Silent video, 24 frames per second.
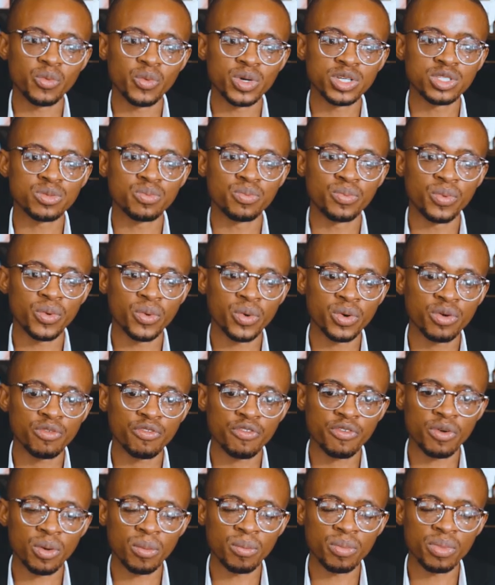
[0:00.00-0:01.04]
it was born
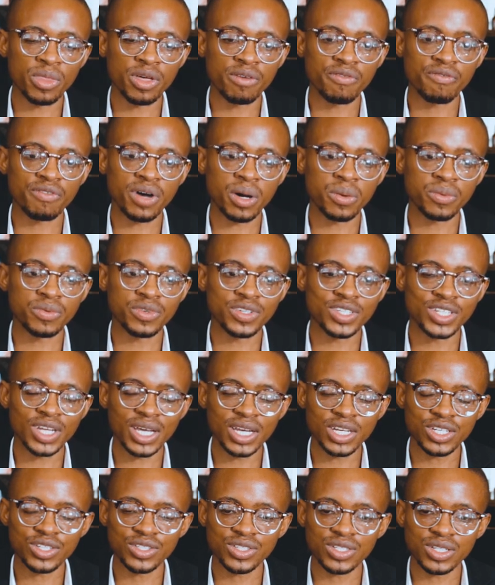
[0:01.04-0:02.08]
from the
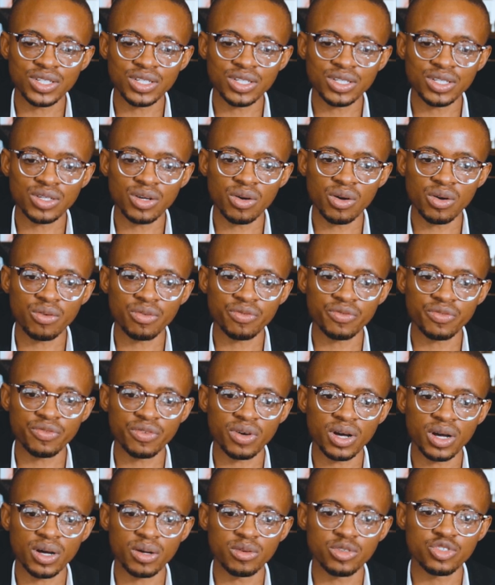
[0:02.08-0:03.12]
foundation of
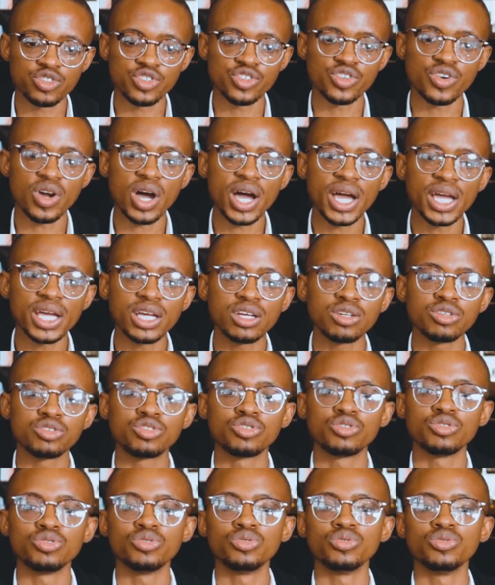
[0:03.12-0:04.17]
uh, trying
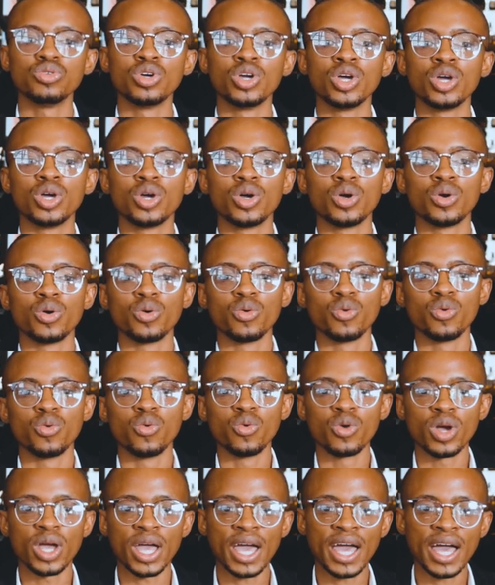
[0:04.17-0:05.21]
to
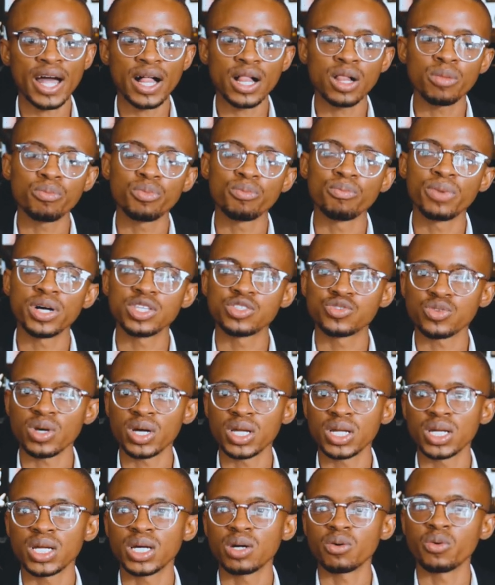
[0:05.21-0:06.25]
help
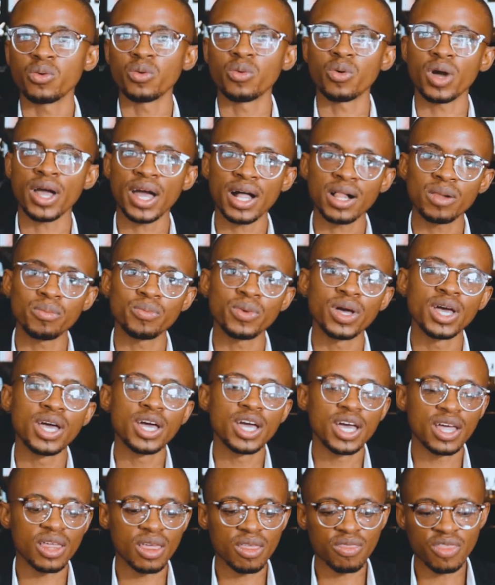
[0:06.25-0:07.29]
Botswana or help
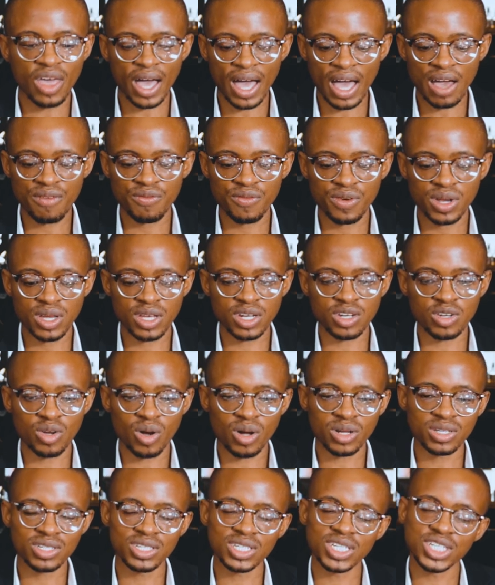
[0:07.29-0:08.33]
the African
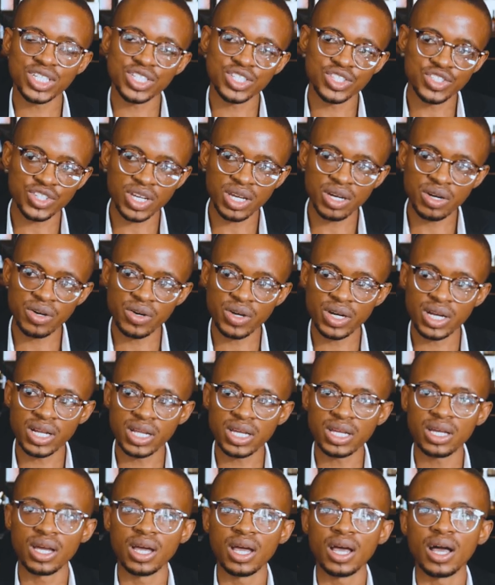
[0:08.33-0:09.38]
continent
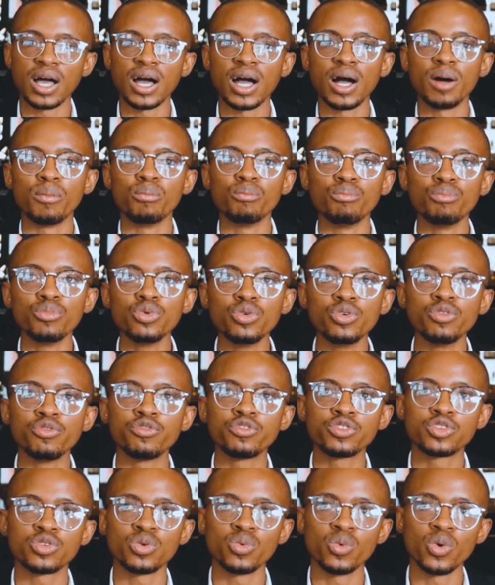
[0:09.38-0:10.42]
generally uh,
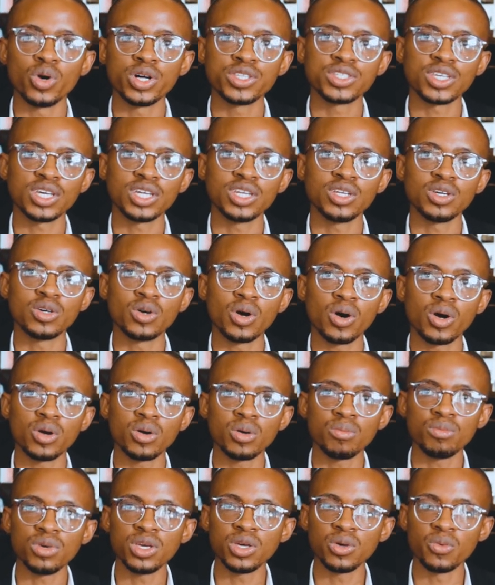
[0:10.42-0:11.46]
move towards an
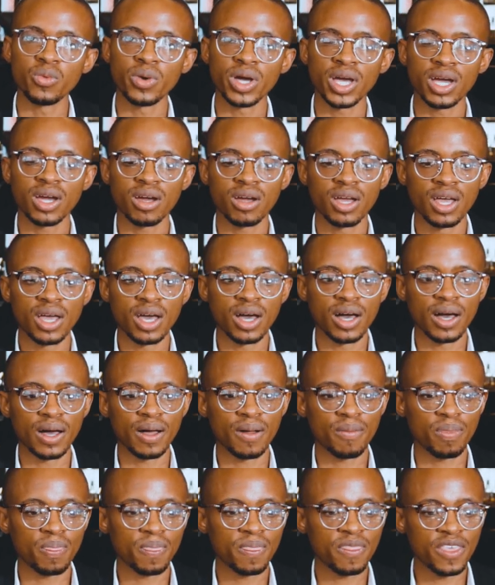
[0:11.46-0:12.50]
economy where
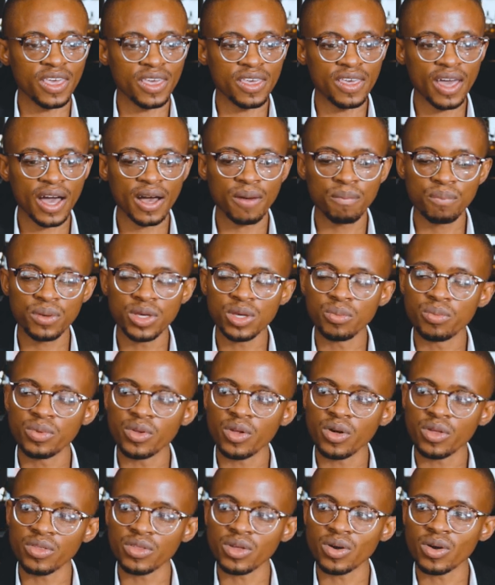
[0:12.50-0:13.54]
uh, the young
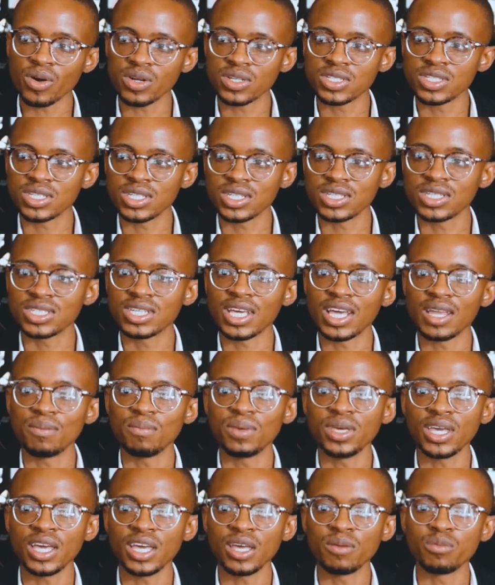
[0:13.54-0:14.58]
people on the continent can
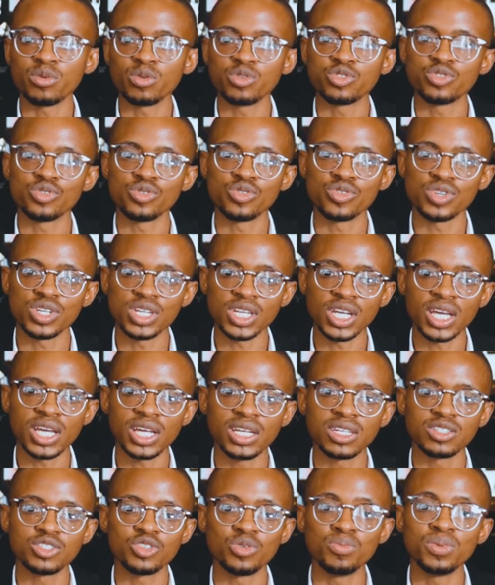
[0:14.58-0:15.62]
be able to
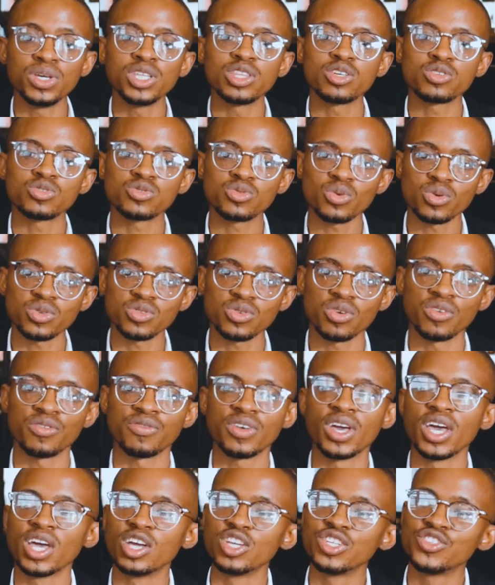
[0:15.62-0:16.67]
create, to be the source of
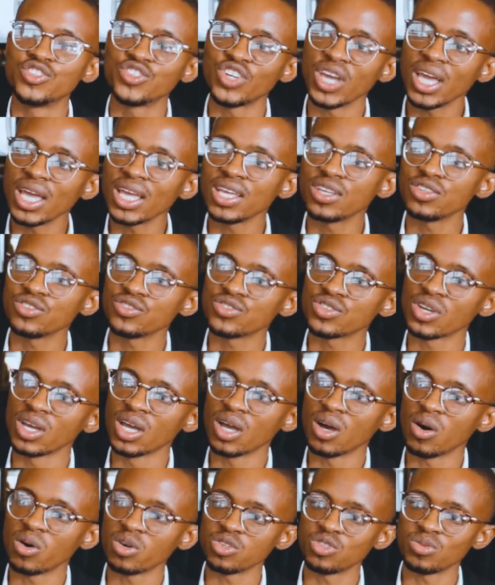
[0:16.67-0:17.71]
change
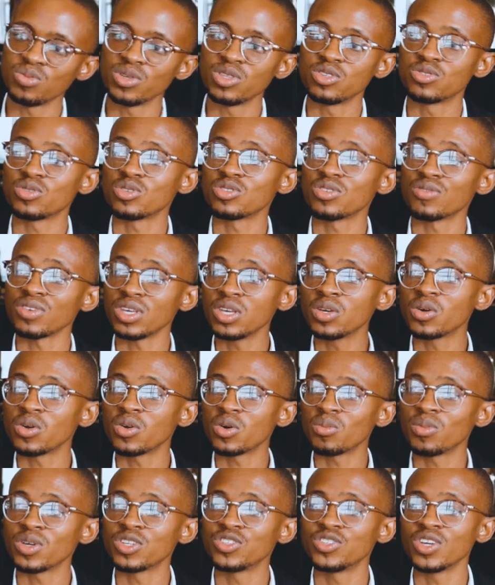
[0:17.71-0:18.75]
or to be the source of
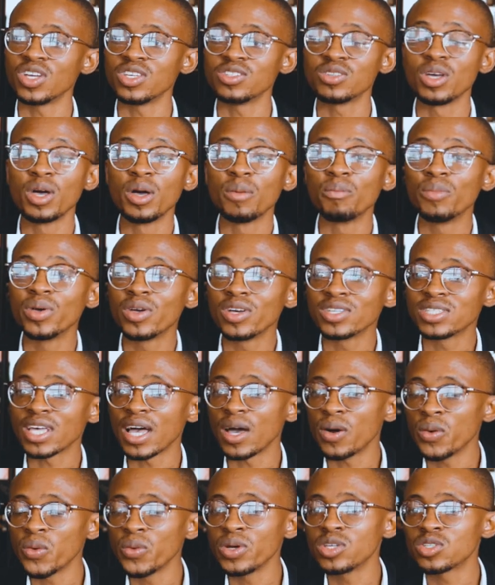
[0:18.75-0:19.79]
economic change. Because
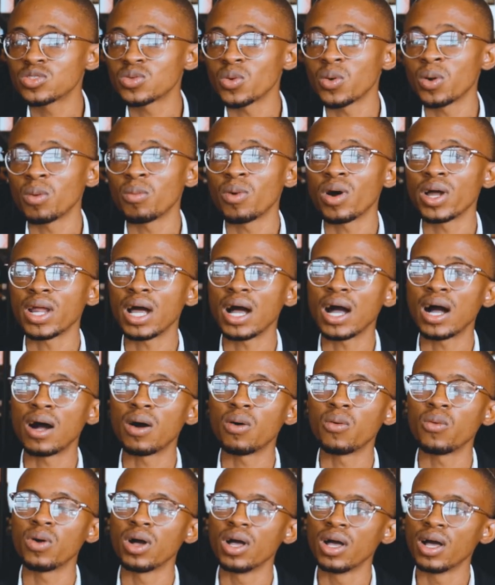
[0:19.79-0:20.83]
I always talk about
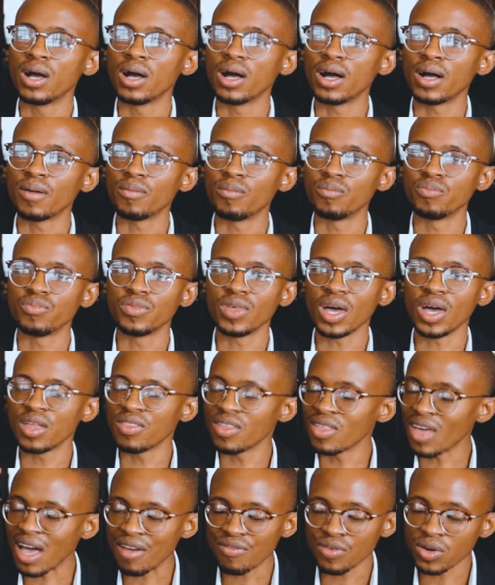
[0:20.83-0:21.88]
how uh,
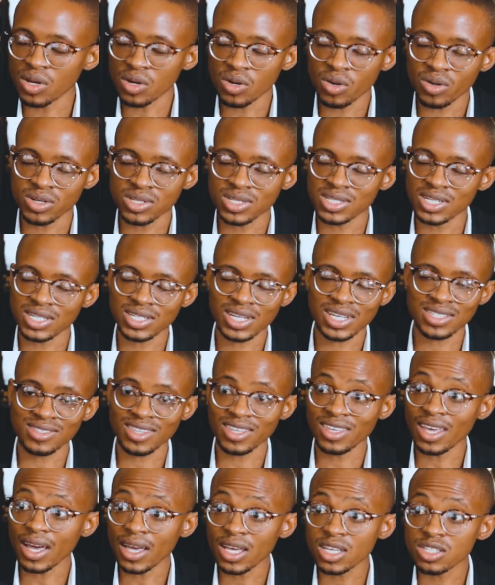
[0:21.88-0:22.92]
the African continent has
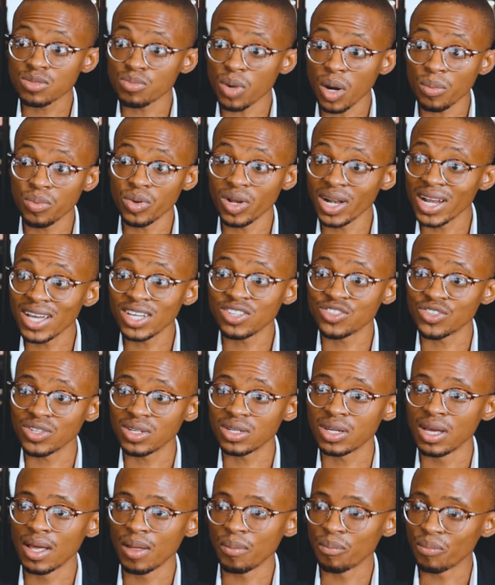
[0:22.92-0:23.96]
the youngest
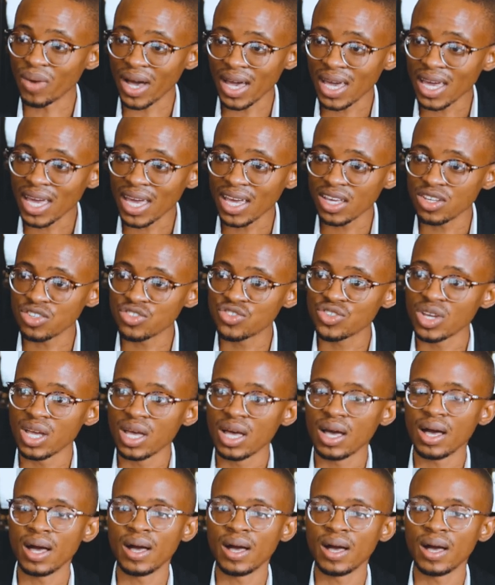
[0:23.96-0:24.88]
population by age.